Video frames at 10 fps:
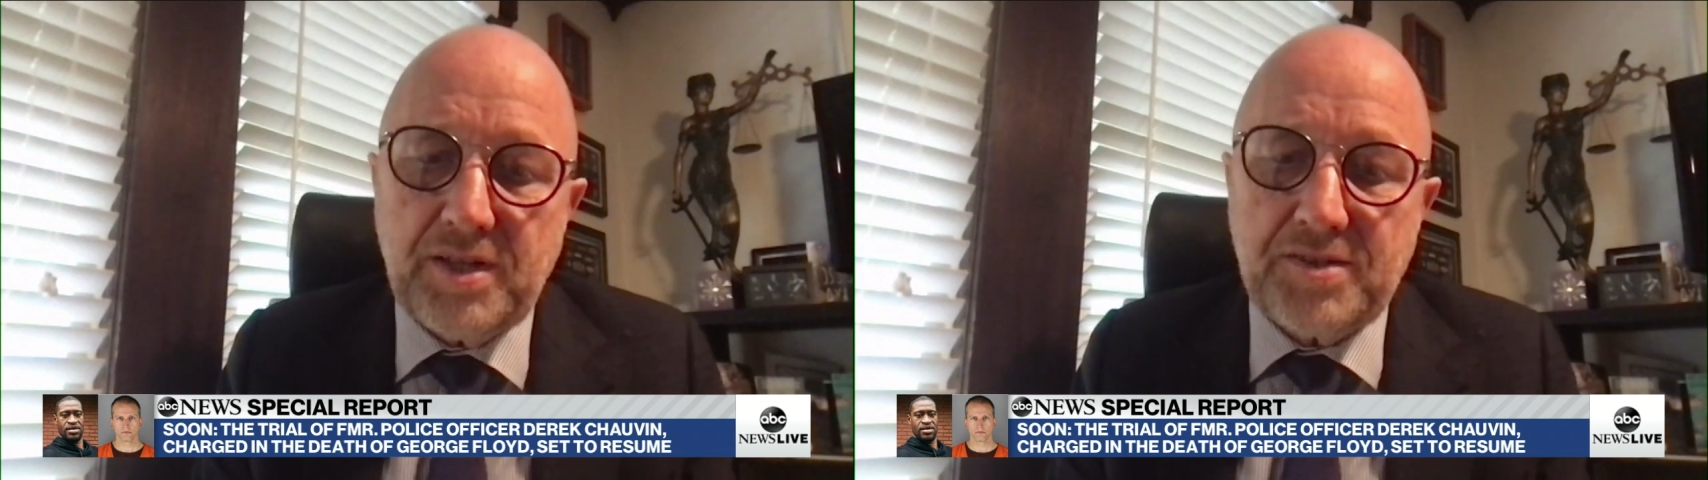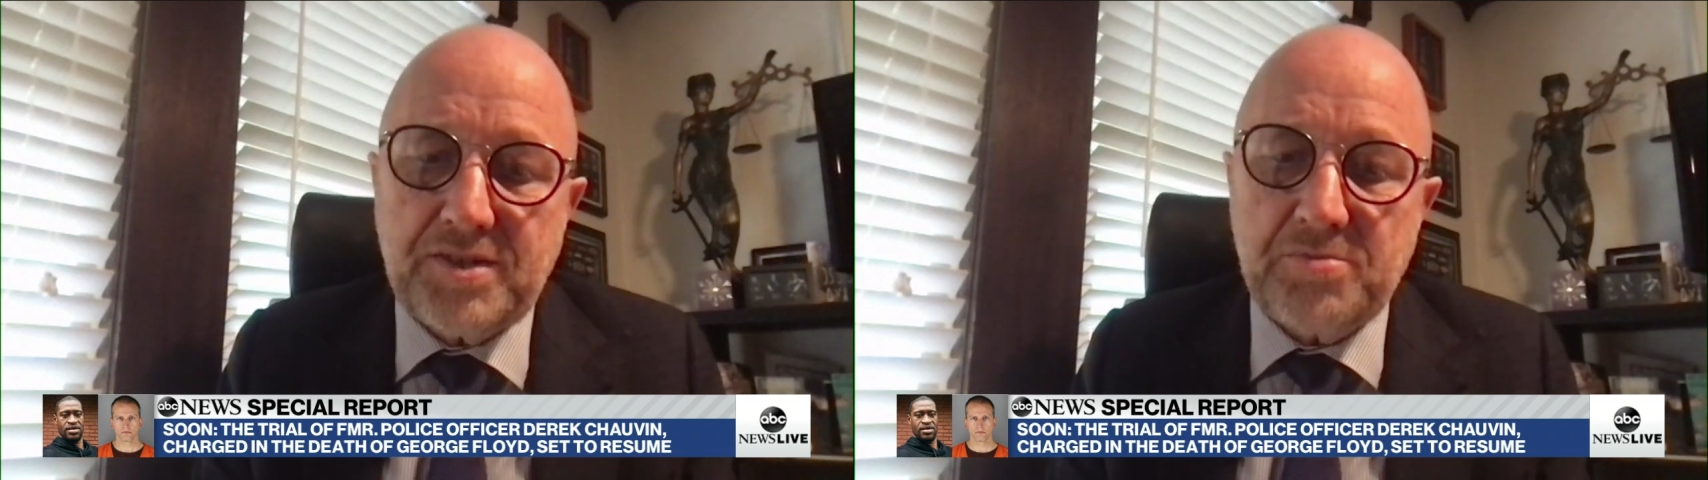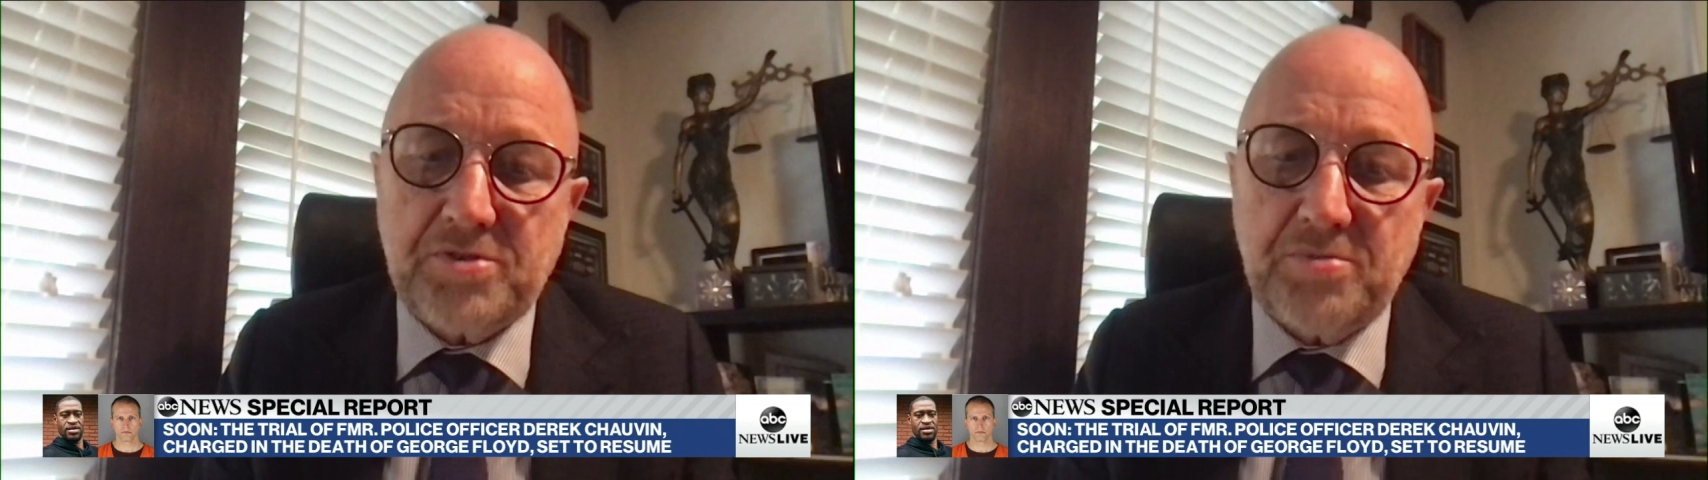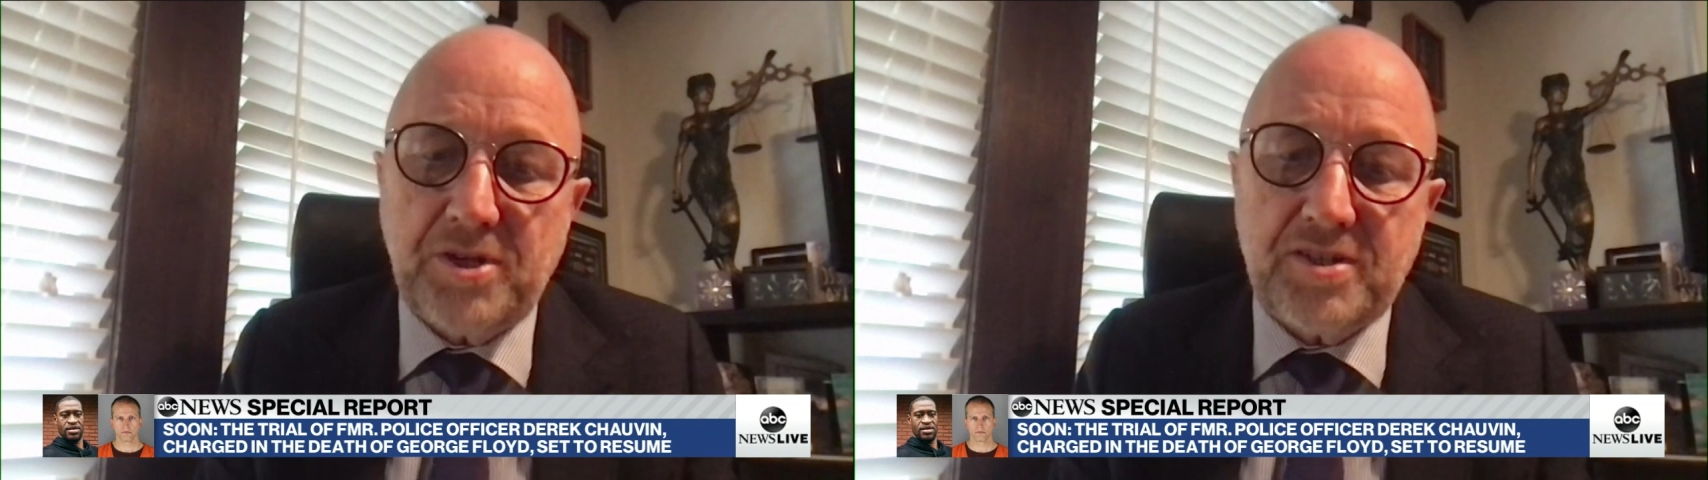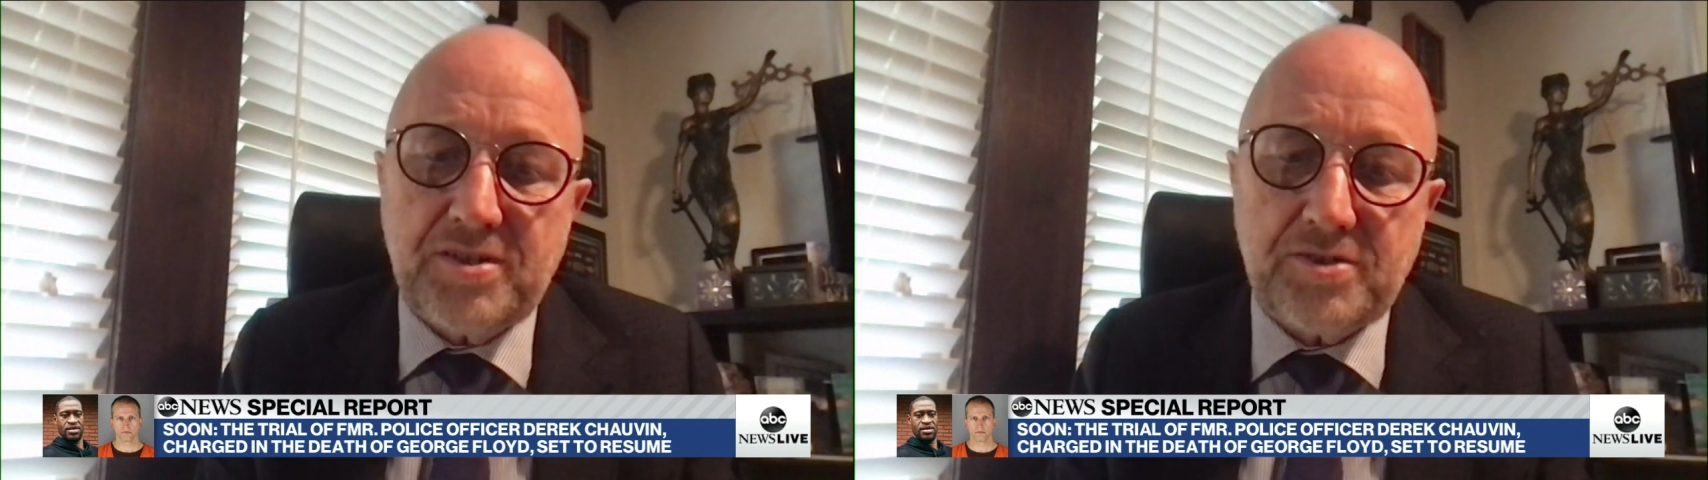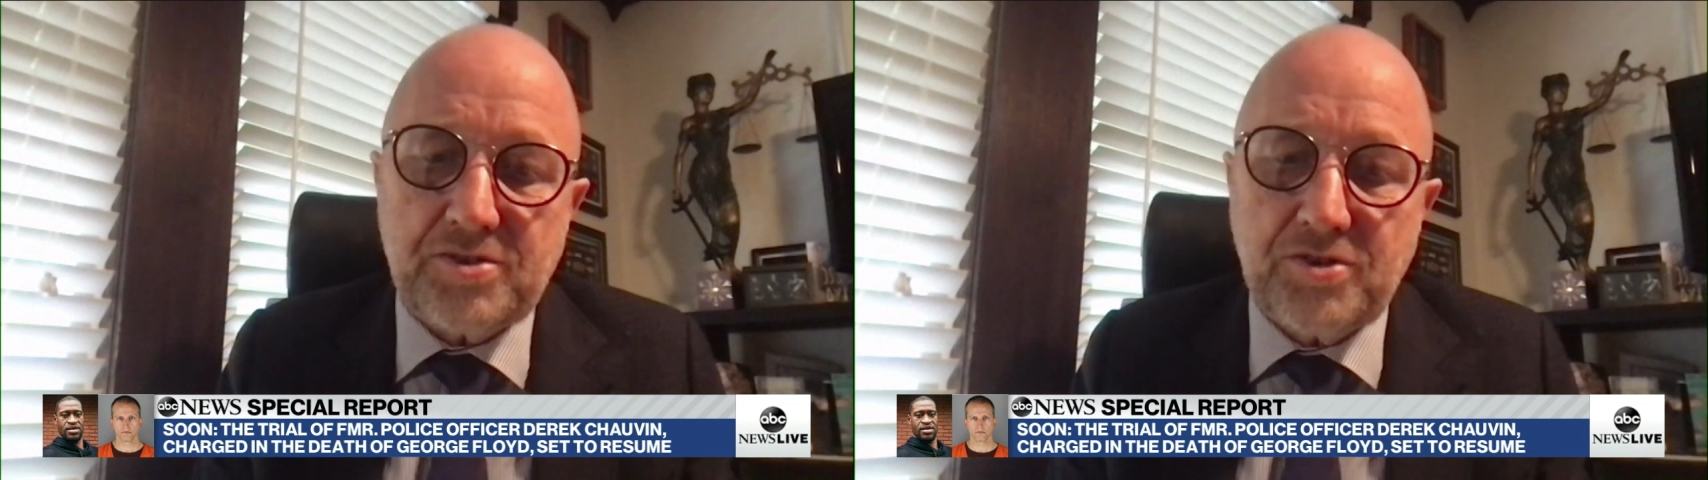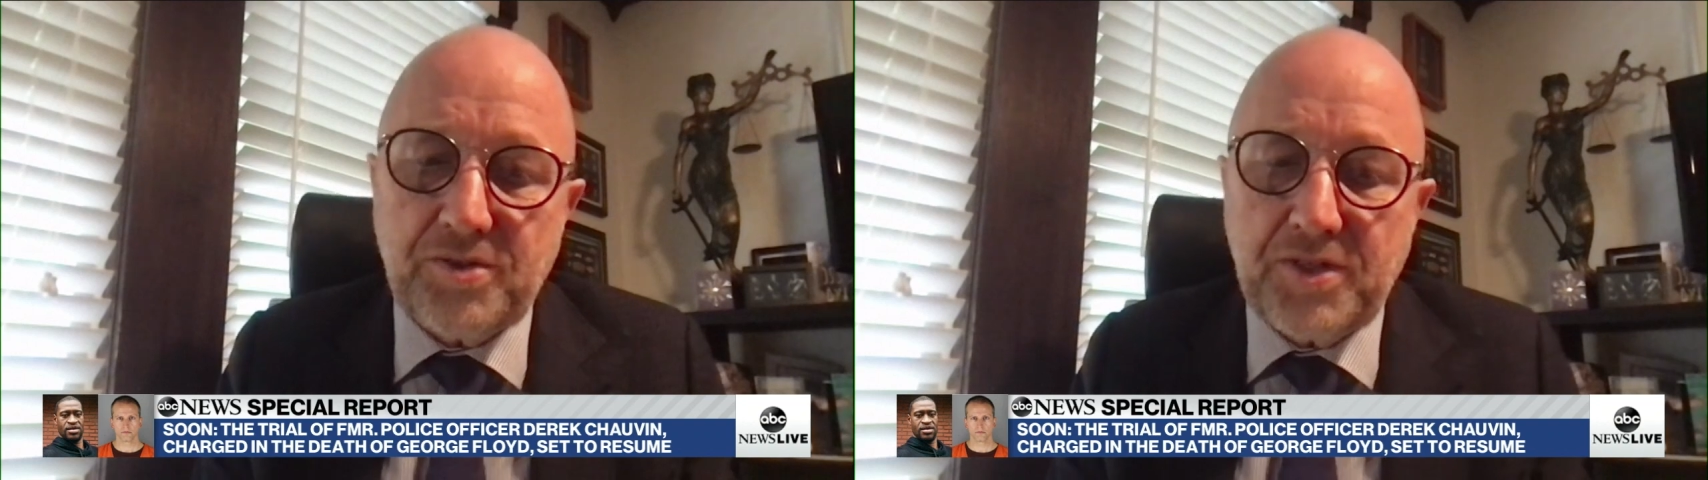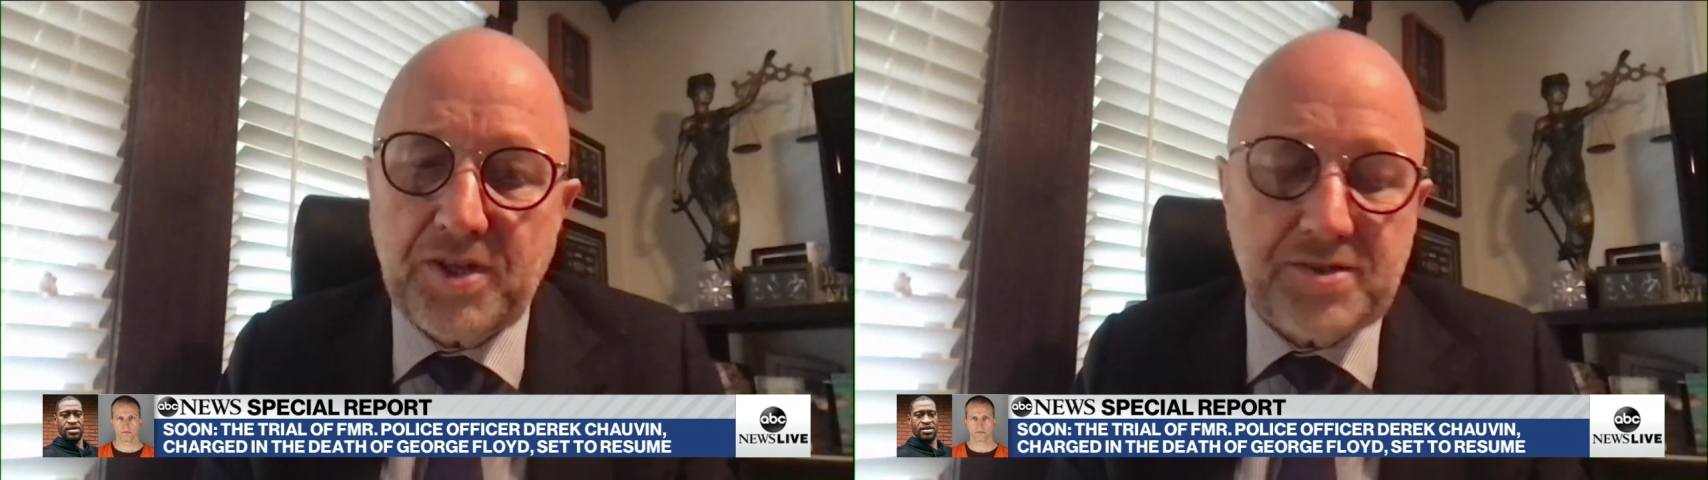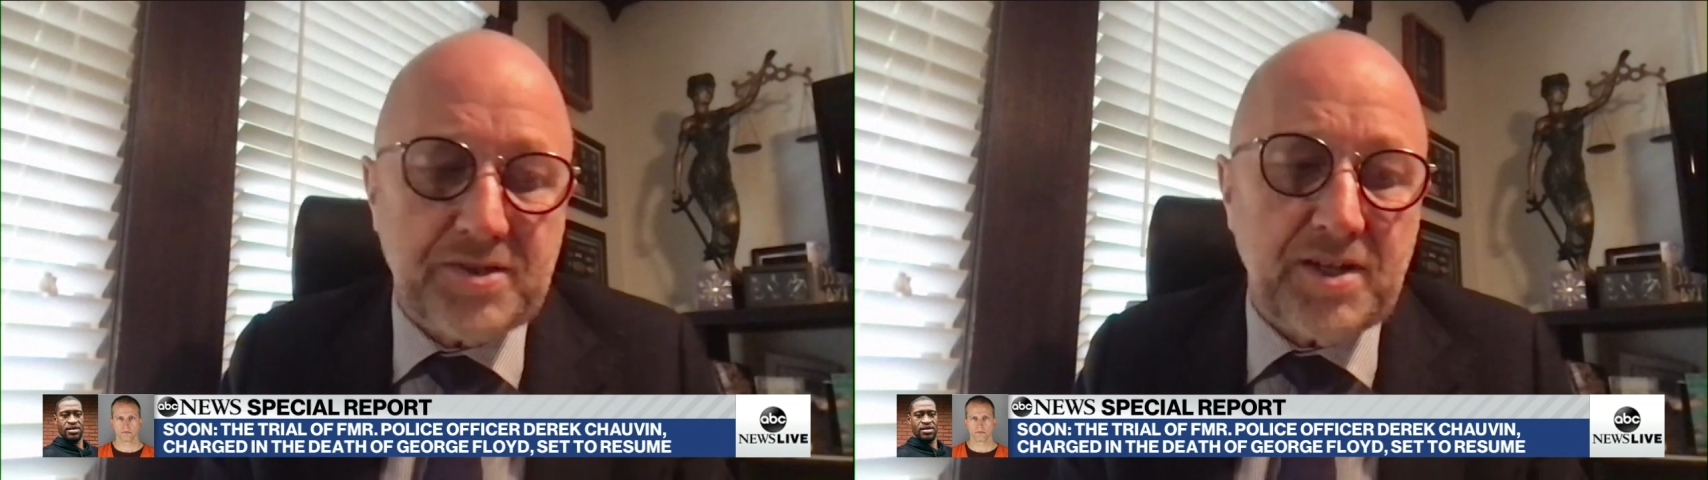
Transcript: it seems to me that there are certain things